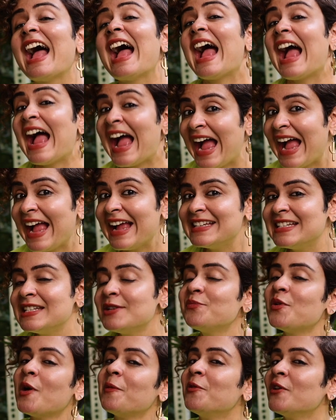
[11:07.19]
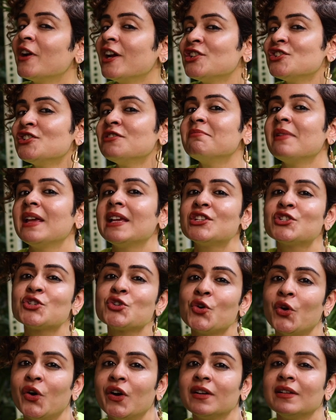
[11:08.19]
And propagation makes
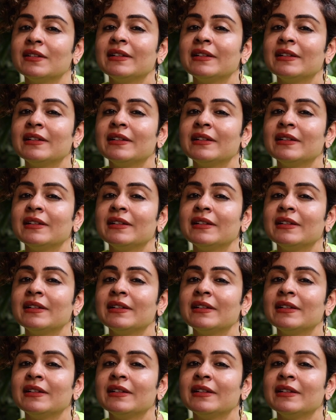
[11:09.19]
sure